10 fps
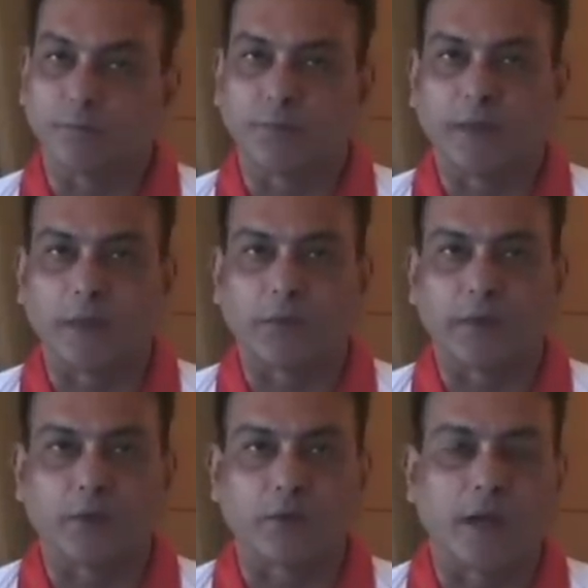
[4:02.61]
Feel
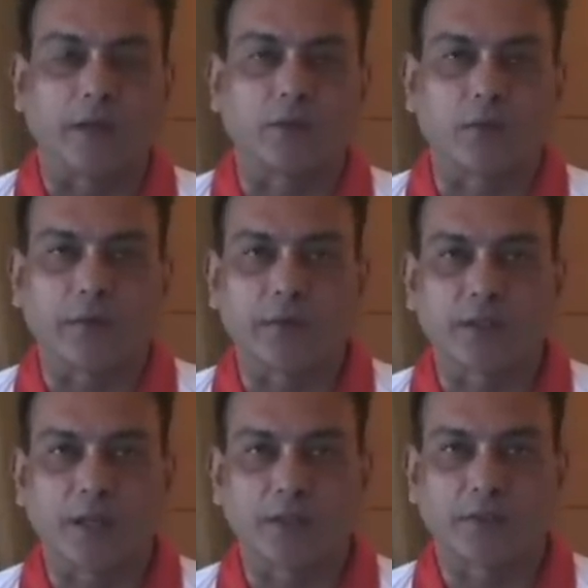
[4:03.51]
free to write to Ravi
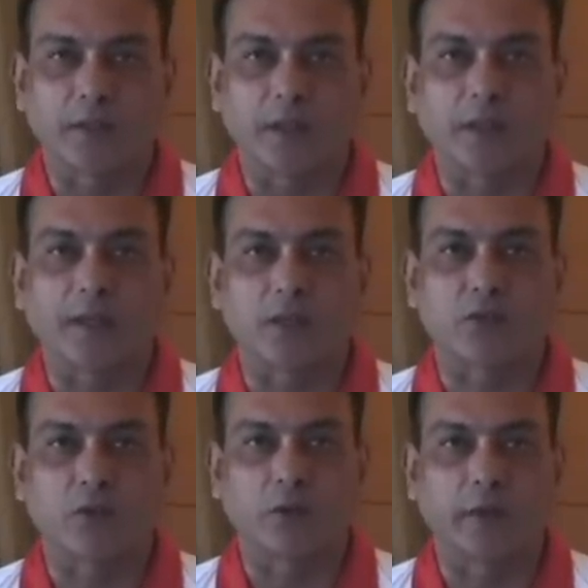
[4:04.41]
Shastri at
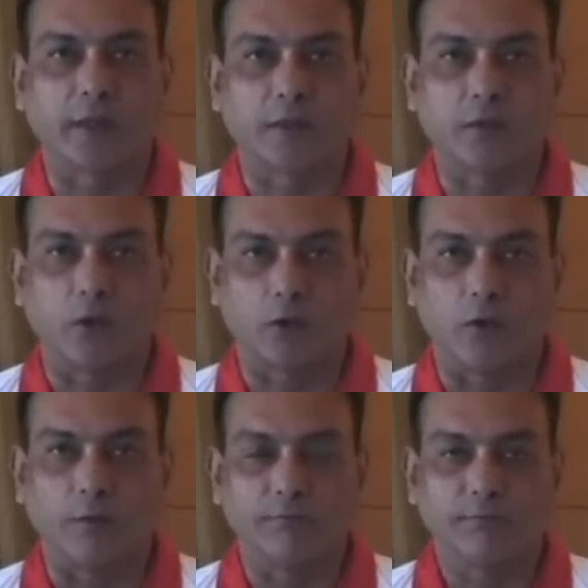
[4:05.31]
castrolcricket.com.